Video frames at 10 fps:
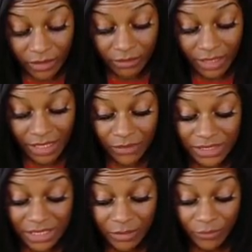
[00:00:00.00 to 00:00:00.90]
like I
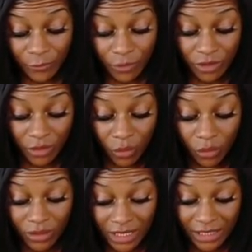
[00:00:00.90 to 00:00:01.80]
was saying before, the
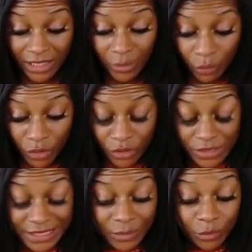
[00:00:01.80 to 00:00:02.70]
whole thing, like what you
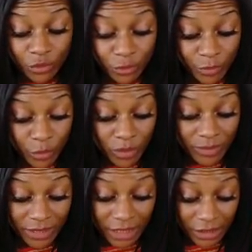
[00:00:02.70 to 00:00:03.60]
skip will trip you
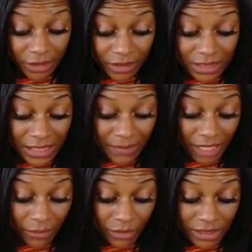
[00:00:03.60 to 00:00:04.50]
up later, because I'm
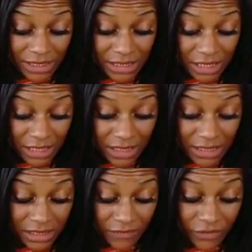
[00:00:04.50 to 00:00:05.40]
not really seeing the
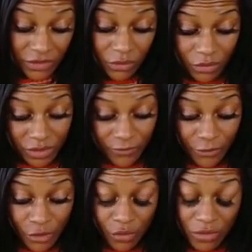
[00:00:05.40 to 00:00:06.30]
Seven of Swords
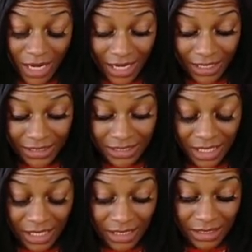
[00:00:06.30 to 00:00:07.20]
for you guys
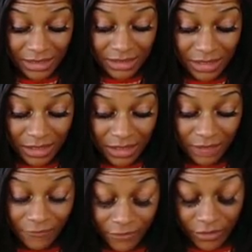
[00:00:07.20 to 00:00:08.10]
as
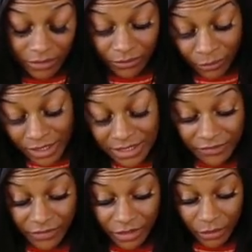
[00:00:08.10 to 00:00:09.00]
for the rest
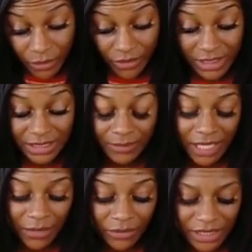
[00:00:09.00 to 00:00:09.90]
of the Aquarius. I'm
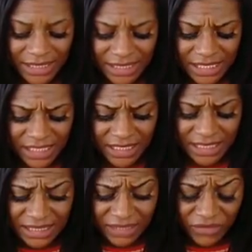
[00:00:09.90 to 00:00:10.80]
not really seeing the
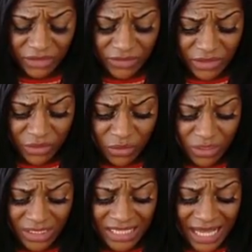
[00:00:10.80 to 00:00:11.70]
Seven of
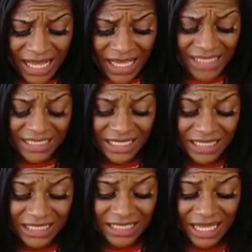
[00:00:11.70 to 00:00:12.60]
Swords as anything